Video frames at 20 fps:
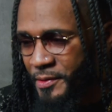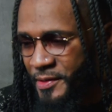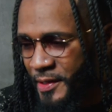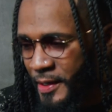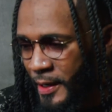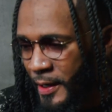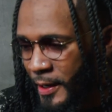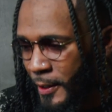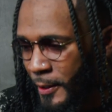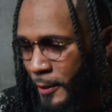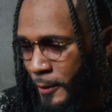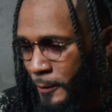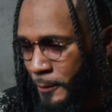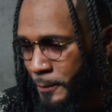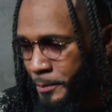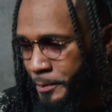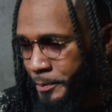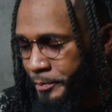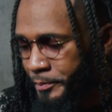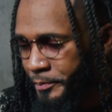
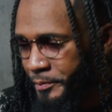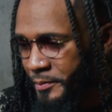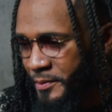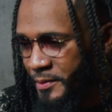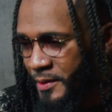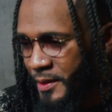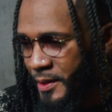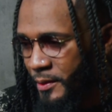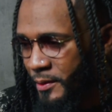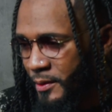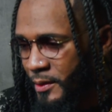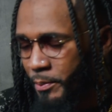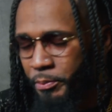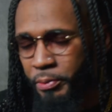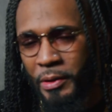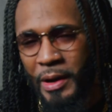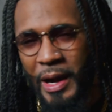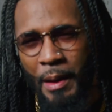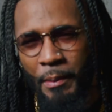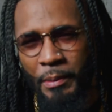the
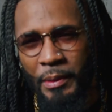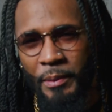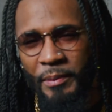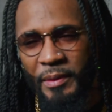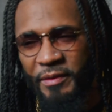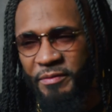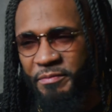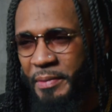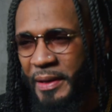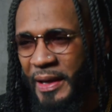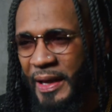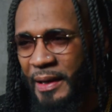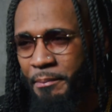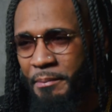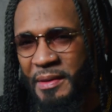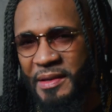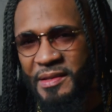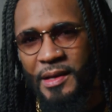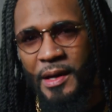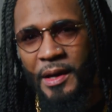problem of being
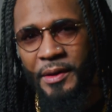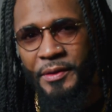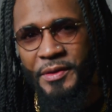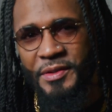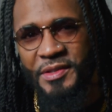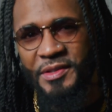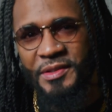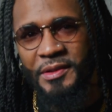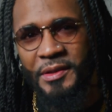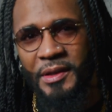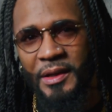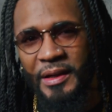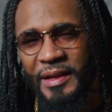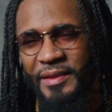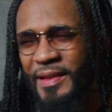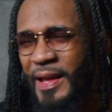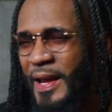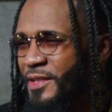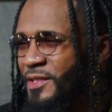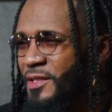misunderstood,
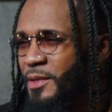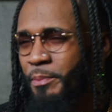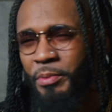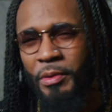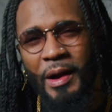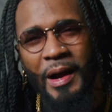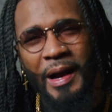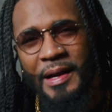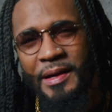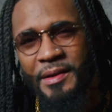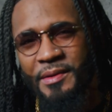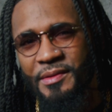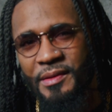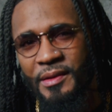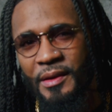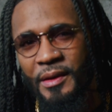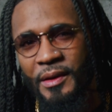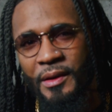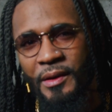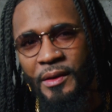and that is a price
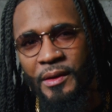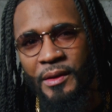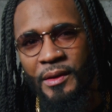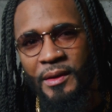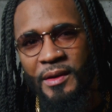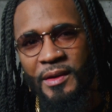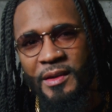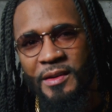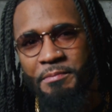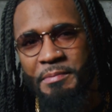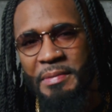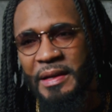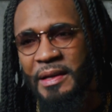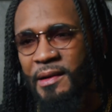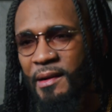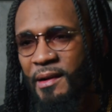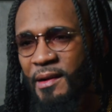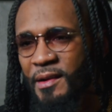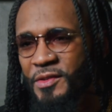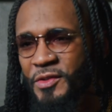
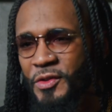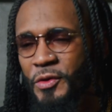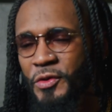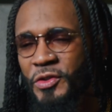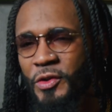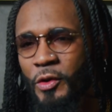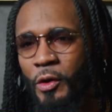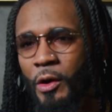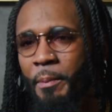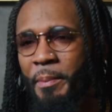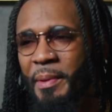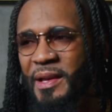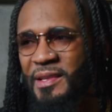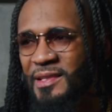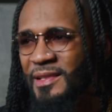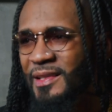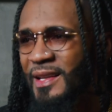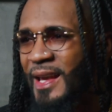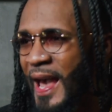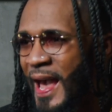because you show up as
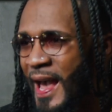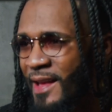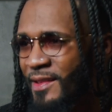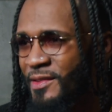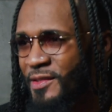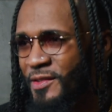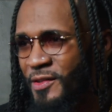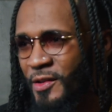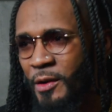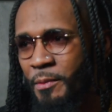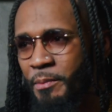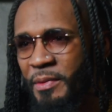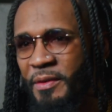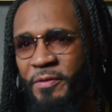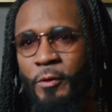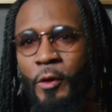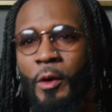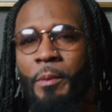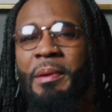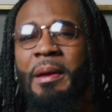an answer
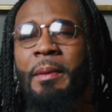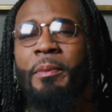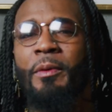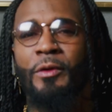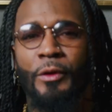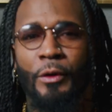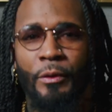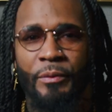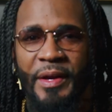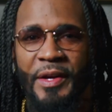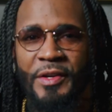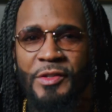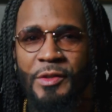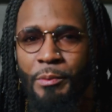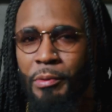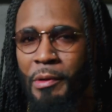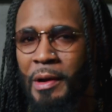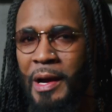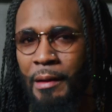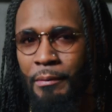before people know there's a
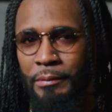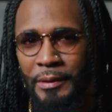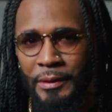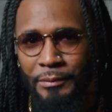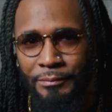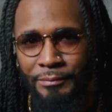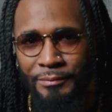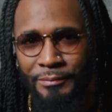problem.